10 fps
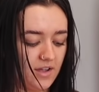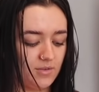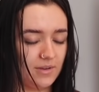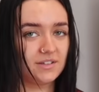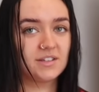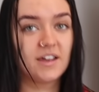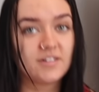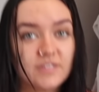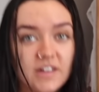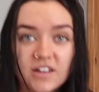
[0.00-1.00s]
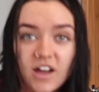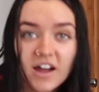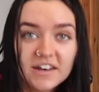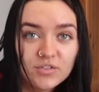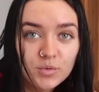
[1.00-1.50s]
I always say?
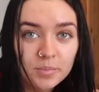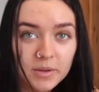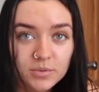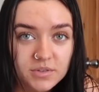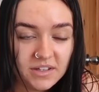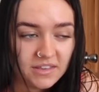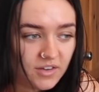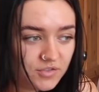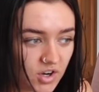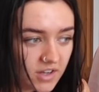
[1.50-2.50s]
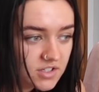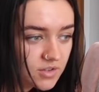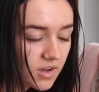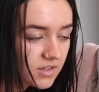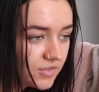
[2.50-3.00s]
I never want people to think that I've tried
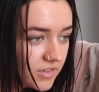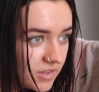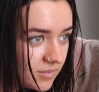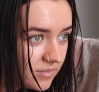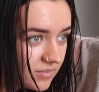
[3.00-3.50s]
too hard for them.